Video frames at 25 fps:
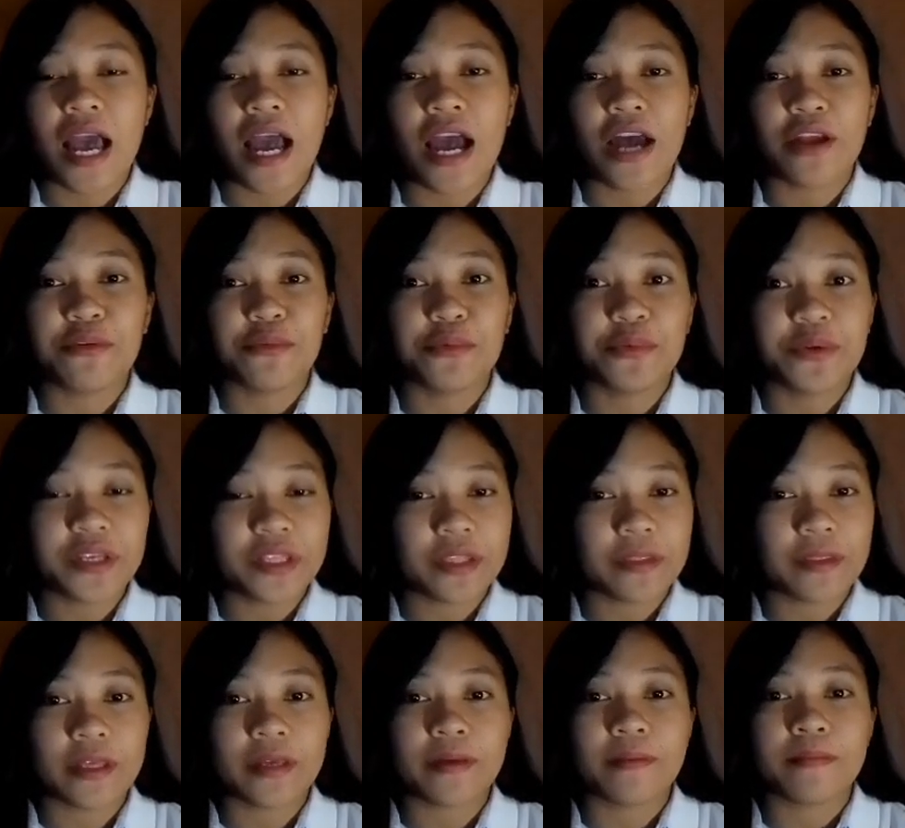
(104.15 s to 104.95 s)
and
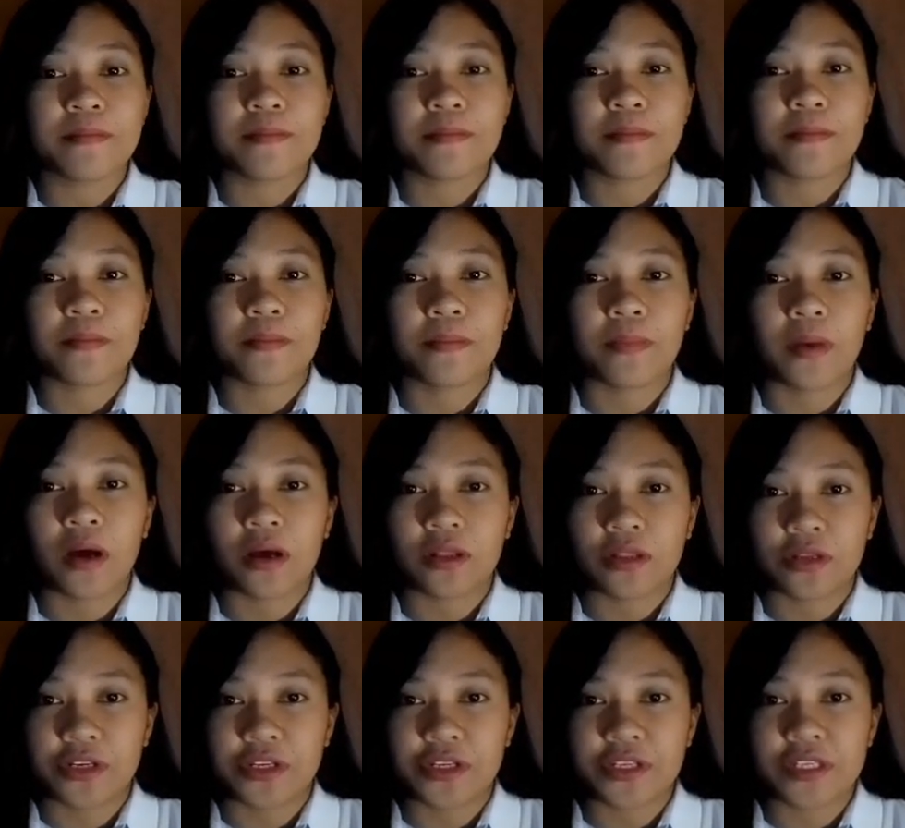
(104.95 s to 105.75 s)
rhythmic
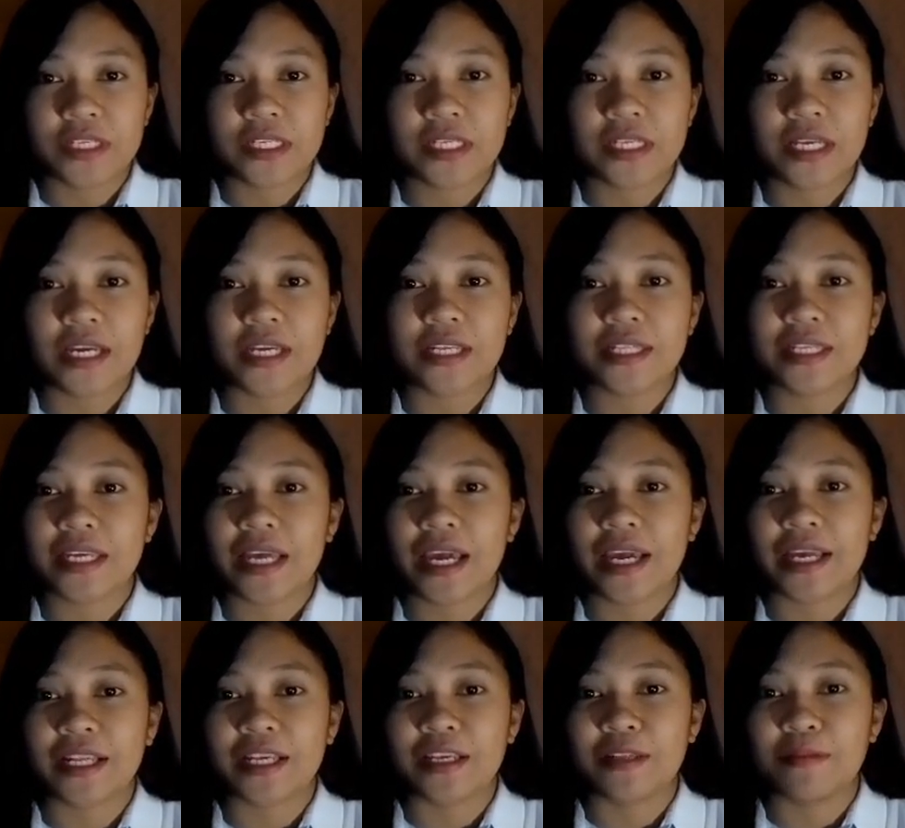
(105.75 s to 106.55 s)
patterns
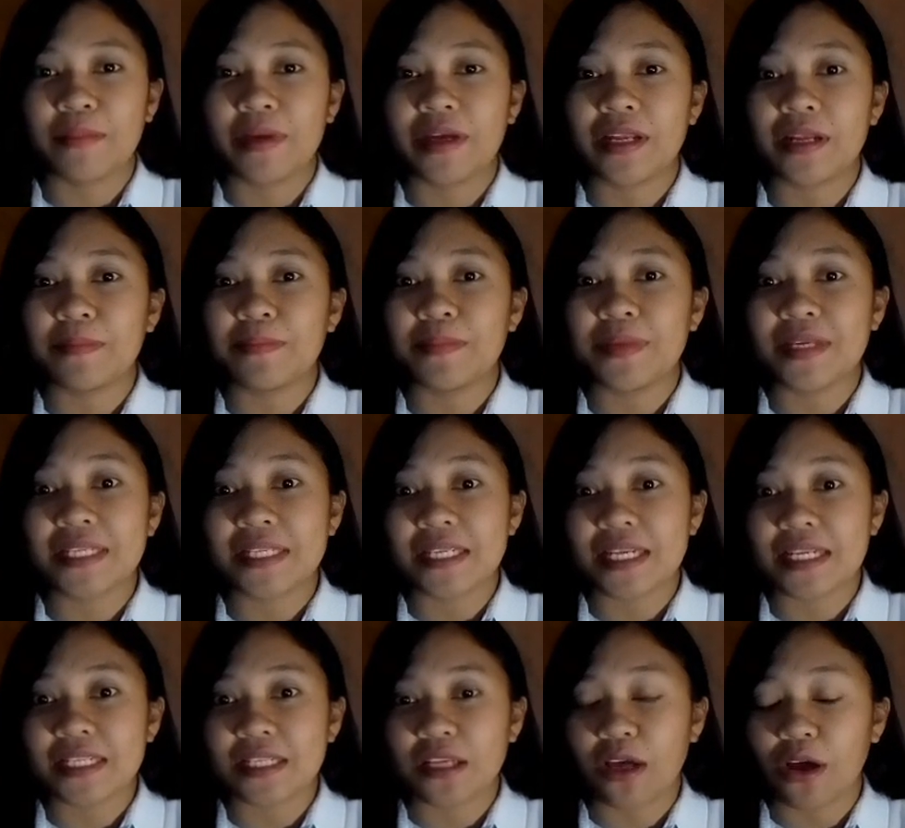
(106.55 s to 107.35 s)
indicated by the
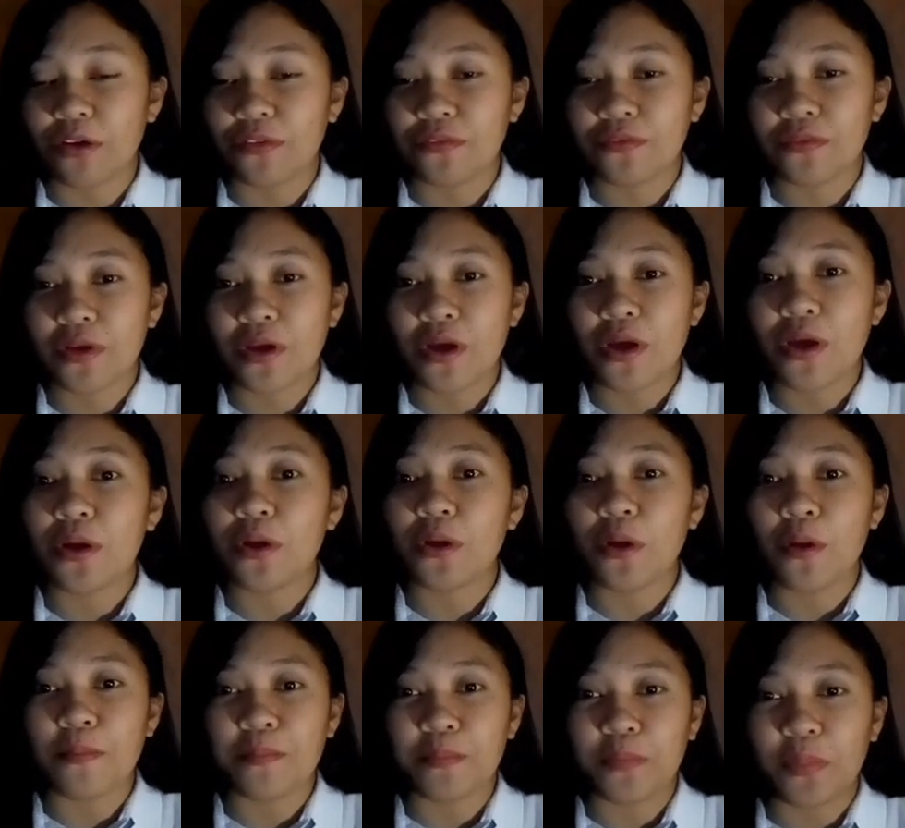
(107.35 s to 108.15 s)
pieces of
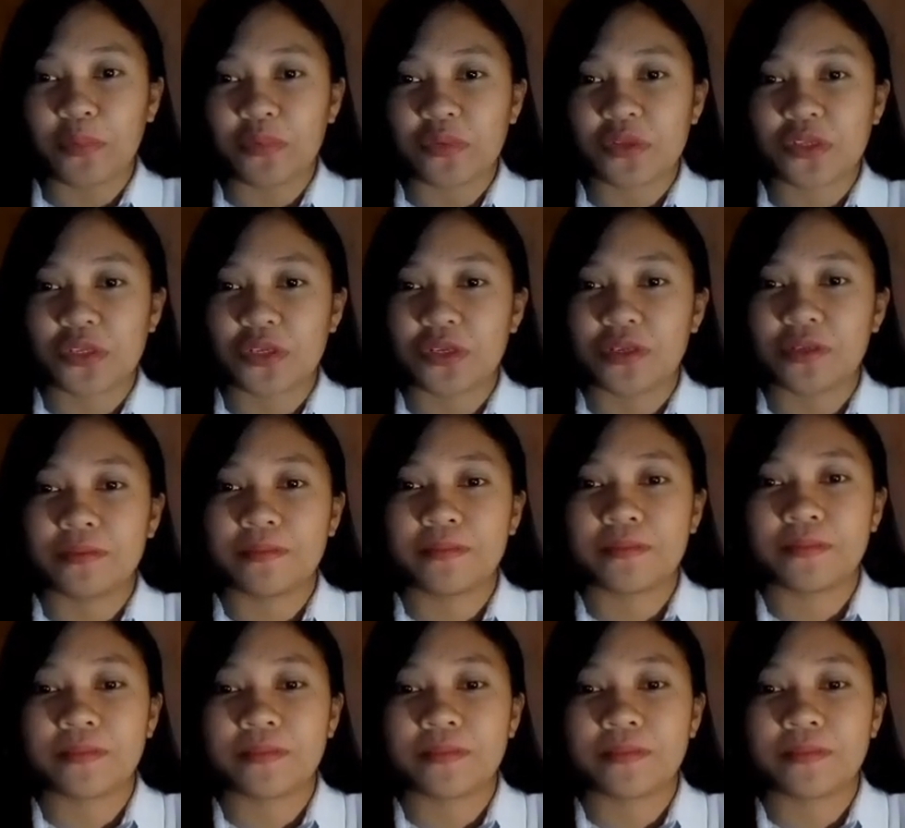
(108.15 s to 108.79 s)
composer.